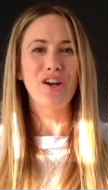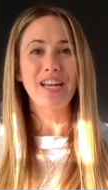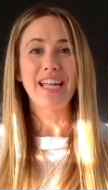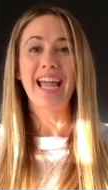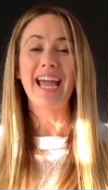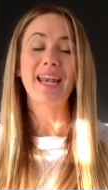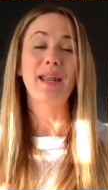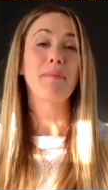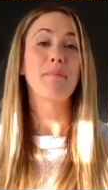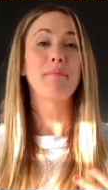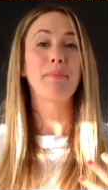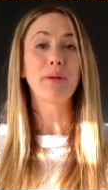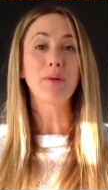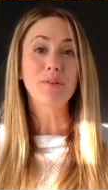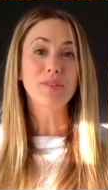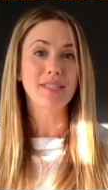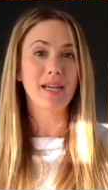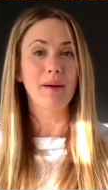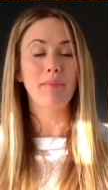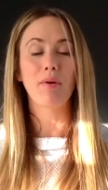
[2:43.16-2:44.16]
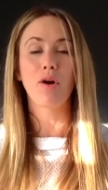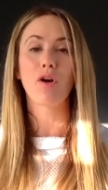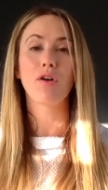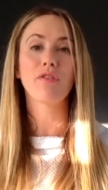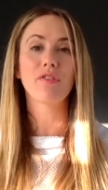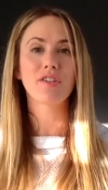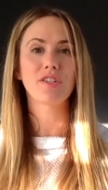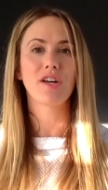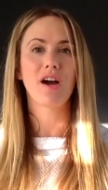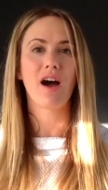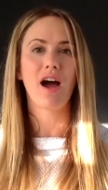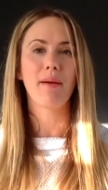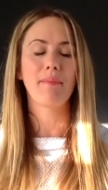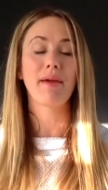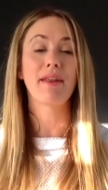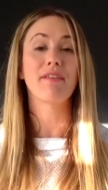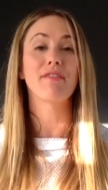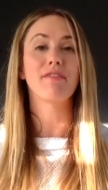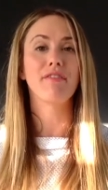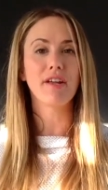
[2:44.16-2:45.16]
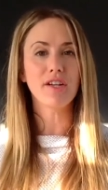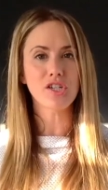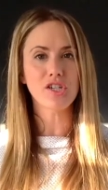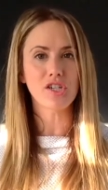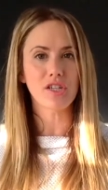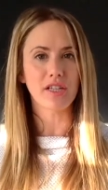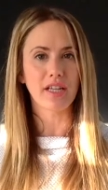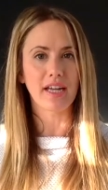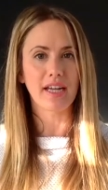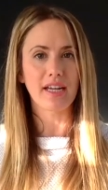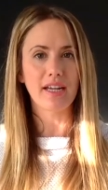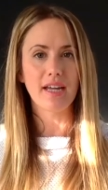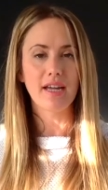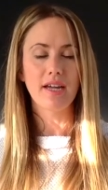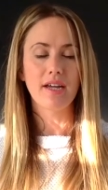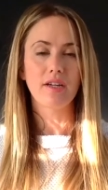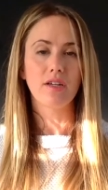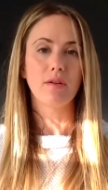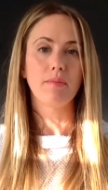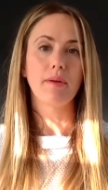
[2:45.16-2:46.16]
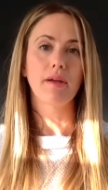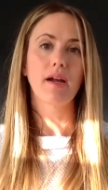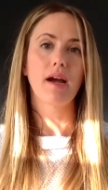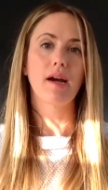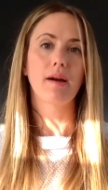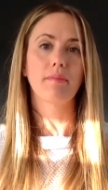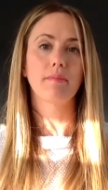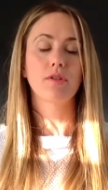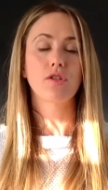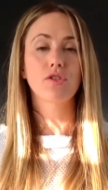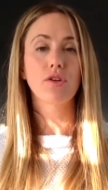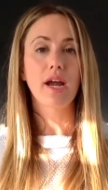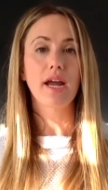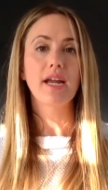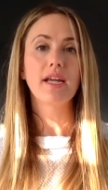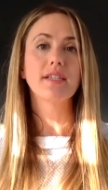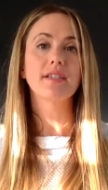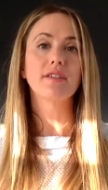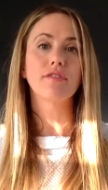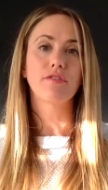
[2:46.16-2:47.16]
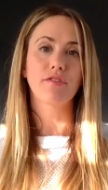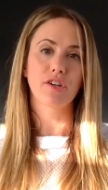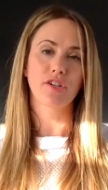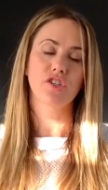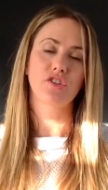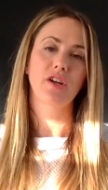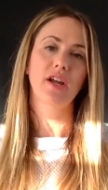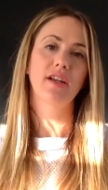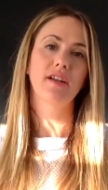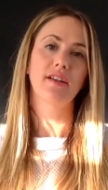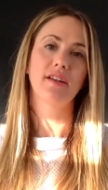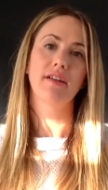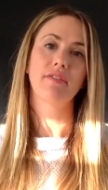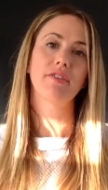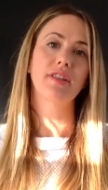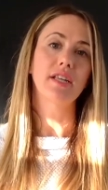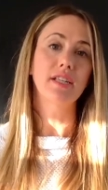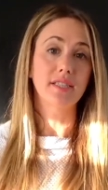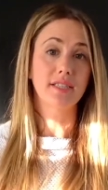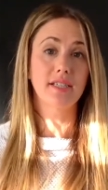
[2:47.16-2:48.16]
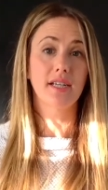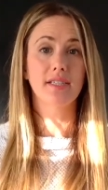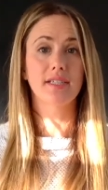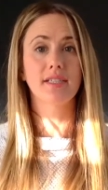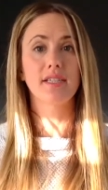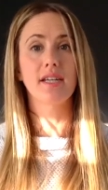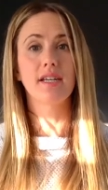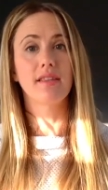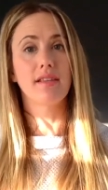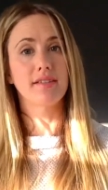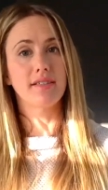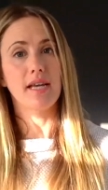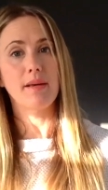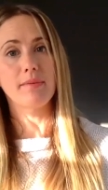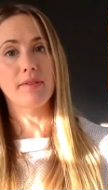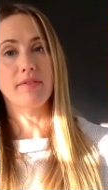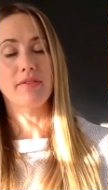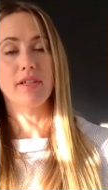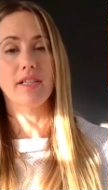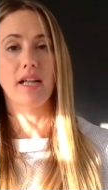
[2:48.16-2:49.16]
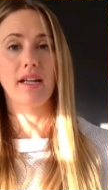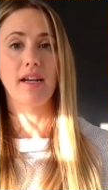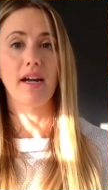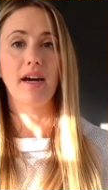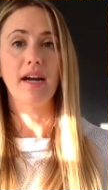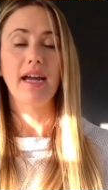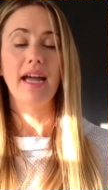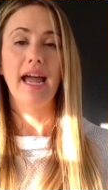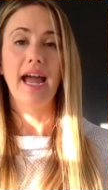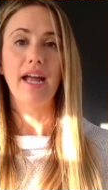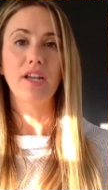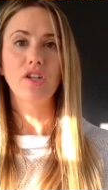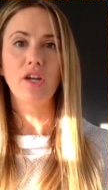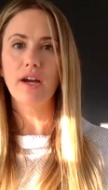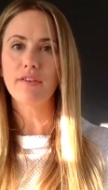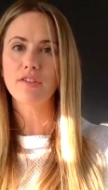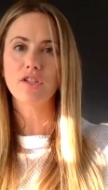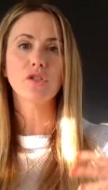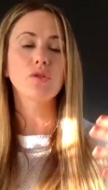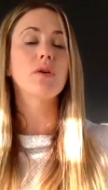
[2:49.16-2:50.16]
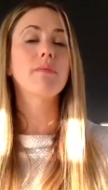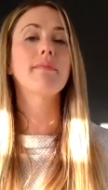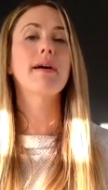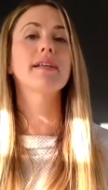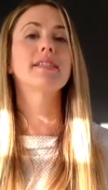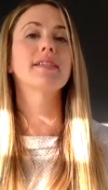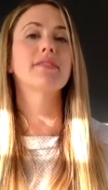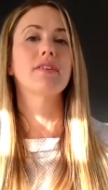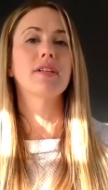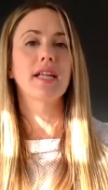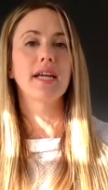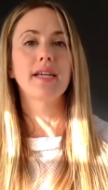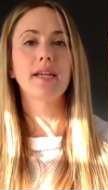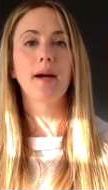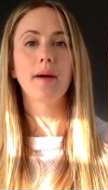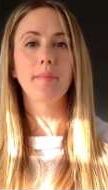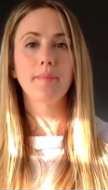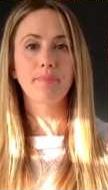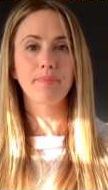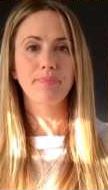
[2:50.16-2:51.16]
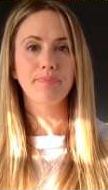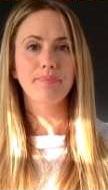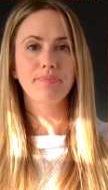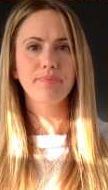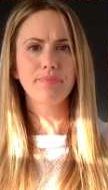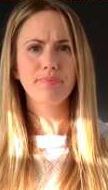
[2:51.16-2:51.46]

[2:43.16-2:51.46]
dirty and it builds up over time and eventually you become drained and frustrated and everything's dusty and there's heaps of clutter and you have to do a massive cleanup.